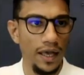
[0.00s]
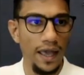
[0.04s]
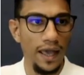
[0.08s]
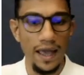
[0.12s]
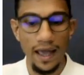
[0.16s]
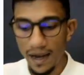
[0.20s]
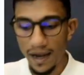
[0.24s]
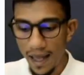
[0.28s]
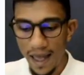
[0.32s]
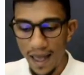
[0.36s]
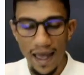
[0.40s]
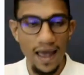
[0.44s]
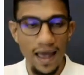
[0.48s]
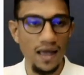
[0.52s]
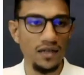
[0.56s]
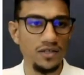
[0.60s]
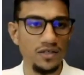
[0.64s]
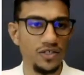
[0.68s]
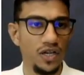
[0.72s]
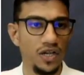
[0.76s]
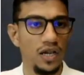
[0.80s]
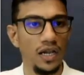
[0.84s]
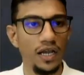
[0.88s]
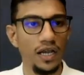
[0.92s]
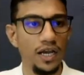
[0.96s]

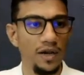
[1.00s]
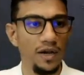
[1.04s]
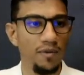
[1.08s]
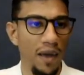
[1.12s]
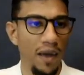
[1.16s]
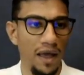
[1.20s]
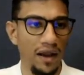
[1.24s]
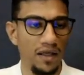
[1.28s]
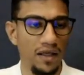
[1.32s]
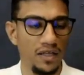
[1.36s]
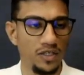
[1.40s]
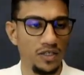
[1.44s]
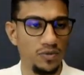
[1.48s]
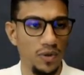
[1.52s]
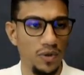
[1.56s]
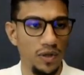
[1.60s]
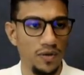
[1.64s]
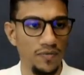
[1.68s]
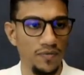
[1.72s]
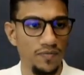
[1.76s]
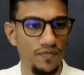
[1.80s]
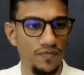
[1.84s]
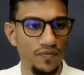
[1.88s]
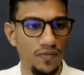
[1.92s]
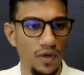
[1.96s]
enhanced lead
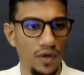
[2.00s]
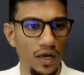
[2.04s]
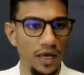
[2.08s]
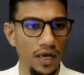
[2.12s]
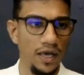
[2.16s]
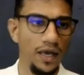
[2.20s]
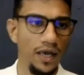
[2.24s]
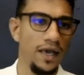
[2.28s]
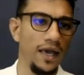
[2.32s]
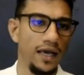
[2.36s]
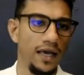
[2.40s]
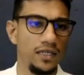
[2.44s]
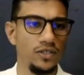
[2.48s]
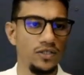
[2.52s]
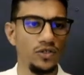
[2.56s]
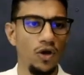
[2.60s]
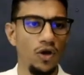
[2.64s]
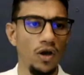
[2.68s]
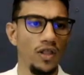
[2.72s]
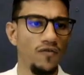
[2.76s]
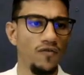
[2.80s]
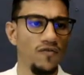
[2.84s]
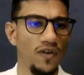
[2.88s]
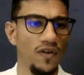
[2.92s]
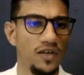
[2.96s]
management.
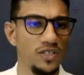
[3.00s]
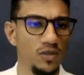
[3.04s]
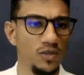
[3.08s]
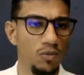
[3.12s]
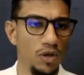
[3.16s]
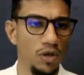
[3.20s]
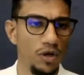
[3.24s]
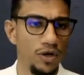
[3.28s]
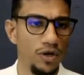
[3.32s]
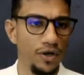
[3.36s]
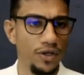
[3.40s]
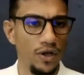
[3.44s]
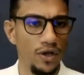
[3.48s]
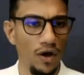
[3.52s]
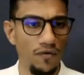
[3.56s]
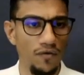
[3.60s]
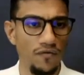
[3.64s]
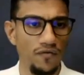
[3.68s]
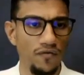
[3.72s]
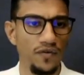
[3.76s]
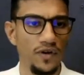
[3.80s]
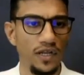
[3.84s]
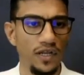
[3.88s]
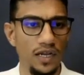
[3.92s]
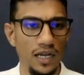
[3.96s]
Enjoy the flexibility
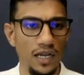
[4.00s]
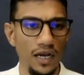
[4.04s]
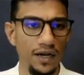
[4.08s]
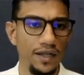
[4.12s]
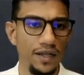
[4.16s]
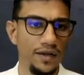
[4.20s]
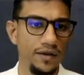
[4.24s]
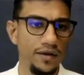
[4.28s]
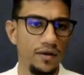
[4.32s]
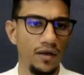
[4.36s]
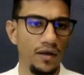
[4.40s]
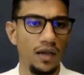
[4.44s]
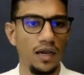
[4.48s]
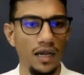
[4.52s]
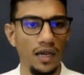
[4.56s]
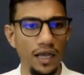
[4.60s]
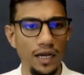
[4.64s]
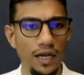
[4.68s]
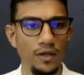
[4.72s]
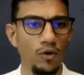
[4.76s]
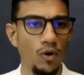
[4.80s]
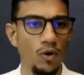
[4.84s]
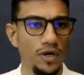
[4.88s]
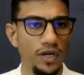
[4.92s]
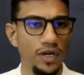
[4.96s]
of deleting
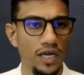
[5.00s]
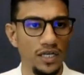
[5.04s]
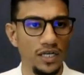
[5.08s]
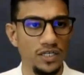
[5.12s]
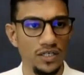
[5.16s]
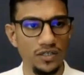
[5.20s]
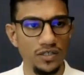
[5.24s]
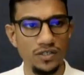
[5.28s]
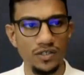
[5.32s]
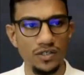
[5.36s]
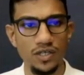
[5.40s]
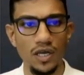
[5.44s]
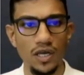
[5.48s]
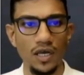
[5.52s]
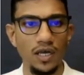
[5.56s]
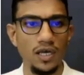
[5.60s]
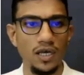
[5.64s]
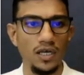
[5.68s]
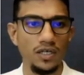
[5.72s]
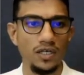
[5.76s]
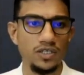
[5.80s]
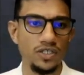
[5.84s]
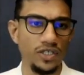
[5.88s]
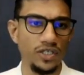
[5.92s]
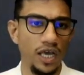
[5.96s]
lead quotations,
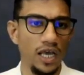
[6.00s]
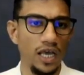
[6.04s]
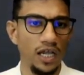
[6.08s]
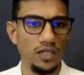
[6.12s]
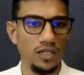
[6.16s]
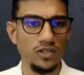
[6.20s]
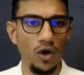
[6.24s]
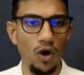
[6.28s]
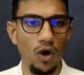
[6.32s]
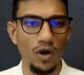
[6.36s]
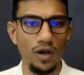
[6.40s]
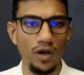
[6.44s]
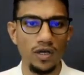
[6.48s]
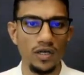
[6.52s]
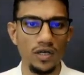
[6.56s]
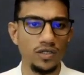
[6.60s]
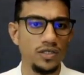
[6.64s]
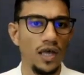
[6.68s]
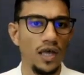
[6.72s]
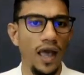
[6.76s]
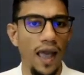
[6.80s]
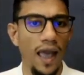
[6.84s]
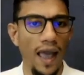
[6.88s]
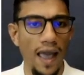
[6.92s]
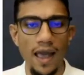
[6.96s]
sales
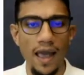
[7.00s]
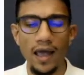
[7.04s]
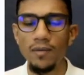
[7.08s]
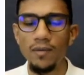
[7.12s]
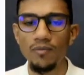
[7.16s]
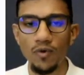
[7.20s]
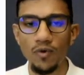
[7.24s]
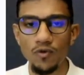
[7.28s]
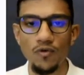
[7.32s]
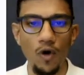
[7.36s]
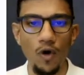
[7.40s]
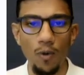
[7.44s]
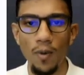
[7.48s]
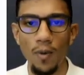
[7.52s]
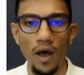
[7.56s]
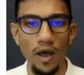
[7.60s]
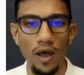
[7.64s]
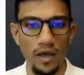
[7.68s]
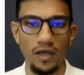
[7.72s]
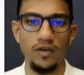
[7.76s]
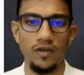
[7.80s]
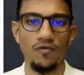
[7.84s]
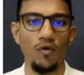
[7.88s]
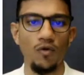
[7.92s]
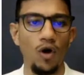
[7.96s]
orders, and pro
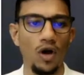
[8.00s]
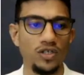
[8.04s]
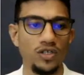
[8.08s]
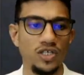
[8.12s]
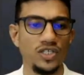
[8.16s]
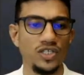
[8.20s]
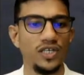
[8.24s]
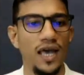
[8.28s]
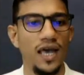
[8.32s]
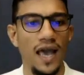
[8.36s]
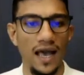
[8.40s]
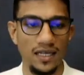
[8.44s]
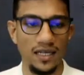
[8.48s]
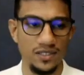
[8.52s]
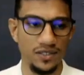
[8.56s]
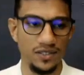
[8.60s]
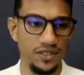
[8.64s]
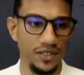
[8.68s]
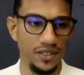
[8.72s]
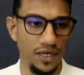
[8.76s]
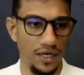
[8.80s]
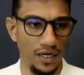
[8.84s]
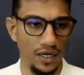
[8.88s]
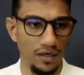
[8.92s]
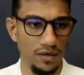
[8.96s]
forma invoices as
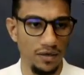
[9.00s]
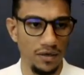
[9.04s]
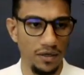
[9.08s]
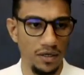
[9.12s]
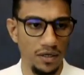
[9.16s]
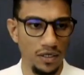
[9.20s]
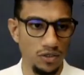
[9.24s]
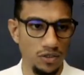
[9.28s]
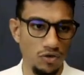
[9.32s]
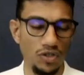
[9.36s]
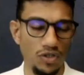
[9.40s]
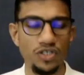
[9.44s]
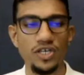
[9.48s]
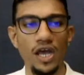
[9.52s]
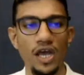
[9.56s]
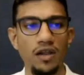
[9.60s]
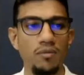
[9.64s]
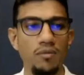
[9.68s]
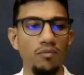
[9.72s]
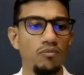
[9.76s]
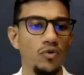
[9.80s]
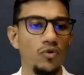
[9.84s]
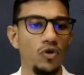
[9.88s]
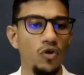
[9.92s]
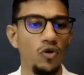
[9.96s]
needed. So this
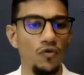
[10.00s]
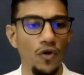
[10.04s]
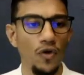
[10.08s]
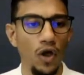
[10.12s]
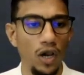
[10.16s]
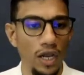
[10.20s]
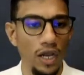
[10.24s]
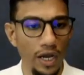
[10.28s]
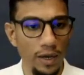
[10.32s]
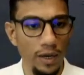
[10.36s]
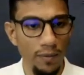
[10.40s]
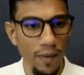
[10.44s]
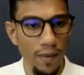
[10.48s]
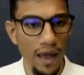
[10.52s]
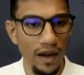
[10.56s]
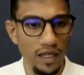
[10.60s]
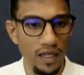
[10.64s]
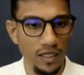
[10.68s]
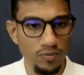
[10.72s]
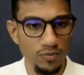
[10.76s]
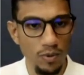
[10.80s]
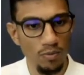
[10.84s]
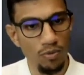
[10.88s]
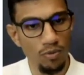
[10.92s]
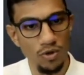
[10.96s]
can improve your lead
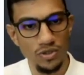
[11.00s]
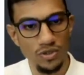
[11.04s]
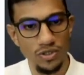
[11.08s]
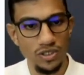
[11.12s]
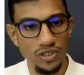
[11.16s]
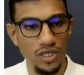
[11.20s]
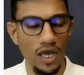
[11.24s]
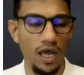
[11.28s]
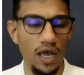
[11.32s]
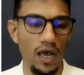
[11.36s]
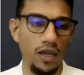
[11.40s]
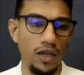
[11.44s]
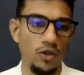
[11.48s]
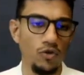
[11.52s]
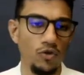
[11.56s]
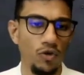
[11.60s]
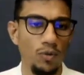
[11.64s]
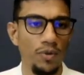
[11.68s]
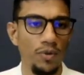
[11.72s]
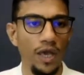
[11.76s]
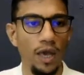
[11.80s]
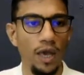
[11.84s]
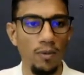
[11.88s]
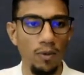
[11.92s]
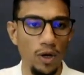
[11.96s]
management process and you
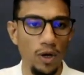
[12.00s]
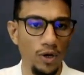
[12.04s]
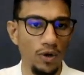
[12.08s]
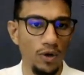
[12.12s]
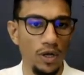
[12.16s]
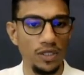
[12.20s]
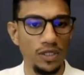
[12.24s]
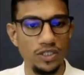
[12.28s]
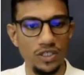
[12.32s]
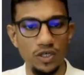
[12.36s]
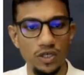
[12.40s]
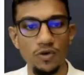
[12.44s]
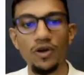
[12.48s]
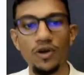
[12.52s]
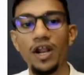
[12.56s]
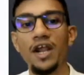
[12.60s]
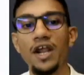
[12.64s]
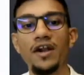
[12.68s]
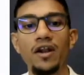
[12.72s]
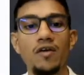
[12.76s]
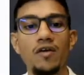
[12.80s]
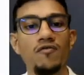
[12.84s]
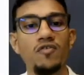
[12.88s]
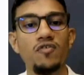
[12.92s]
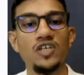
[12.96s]
will be able to achieve
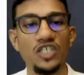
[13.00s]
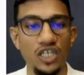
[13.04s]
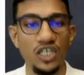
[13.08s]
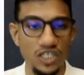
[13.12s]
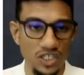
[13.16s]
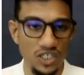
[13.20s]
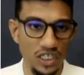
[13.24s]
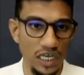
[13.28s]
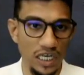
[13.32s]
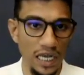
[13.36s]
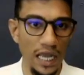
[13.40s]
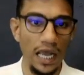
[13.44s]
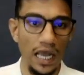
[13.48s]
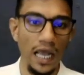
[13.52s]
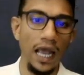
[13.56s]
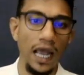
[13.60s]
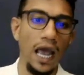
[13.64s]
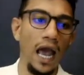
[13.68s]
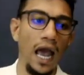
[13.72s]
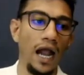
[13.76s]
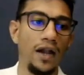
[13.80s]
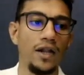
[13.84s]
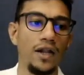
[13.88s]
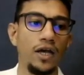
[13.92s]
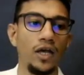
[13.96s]
greater efficiency
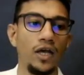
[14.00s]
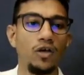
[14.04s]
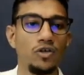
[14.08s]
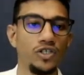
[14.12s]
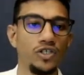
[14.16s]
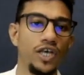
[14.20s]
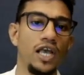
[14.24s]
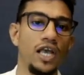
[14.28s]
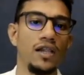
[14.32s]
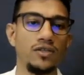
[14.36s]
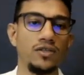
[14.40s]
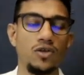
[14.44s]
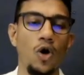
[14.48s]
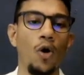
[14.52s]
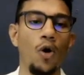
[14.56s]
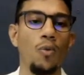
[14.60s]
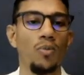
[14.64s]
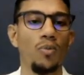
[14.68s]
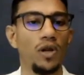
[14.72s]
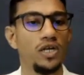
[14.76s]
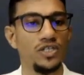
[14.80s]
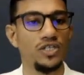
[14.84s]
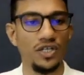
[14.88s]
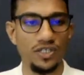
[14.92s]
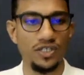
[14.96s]
under your sales
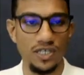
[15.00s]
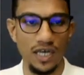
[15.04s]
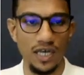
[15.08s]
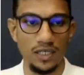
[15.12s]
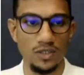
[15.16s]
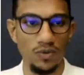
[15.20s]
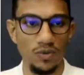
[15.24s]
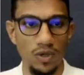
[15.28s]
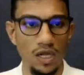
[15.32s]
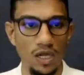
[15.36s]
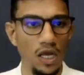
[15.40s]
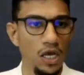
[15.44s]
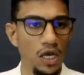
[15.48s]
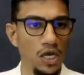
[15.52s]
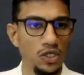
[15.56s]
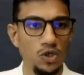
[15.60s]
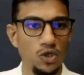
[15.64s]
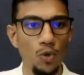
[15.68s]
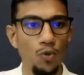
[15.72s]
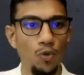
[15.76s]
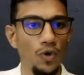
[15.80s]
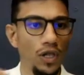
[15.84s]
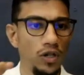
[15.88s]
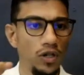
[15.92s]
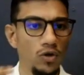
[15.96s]
operations as well.
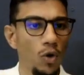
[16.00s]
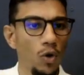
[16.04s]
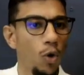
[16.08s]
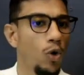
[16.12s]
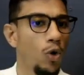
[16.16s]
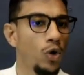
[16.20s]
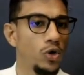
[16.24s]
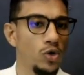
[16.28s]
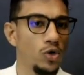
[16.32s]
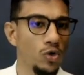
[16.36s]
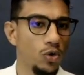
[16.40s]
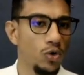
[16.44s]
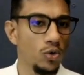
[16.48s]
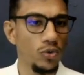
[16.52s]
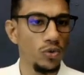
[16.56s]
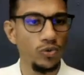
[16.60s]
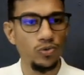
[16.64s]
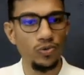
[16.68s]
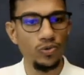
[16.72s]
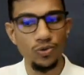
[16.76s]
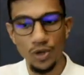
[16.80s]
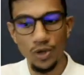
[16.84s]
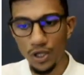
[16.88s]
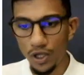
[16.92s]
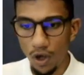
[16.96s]
So we'll go to
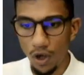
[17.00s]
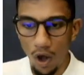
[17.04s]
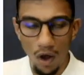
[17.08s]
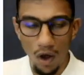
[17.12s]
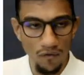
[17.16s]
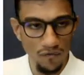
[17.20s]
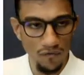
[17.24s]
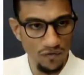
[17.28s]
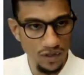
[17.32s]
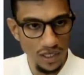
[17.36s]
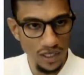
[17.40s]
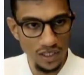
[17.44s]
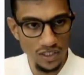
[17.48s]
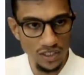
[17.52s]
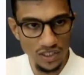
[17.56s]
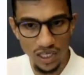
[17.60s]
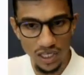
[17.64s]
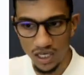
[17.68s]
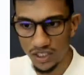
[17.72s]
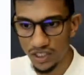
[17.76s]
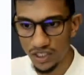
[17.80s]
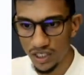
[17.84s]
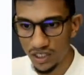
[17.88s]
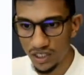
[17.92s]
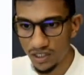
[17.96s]
three of these
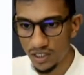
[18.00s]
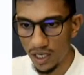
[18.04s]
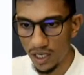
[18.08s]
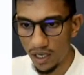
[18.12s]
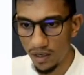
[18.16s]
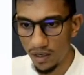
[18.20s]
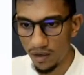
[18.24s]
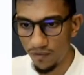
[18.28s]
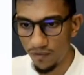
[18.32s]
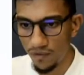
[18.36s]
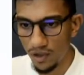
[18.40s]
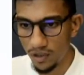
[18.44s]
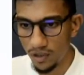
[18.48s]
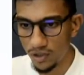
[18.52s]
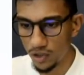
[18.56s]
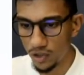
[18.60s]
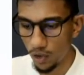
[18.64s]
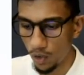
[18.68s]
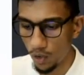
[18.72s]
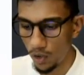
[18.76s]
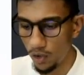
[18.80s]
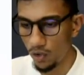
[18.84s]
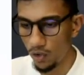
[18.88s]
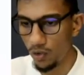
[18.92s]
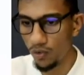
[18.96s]
sections and we'll
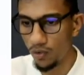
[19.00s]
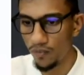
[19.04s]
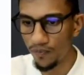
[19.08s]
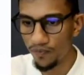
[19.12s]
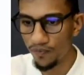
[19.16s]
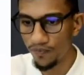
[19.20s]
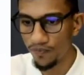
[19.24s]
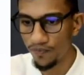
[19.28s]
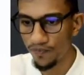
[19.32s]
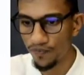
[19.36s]
show you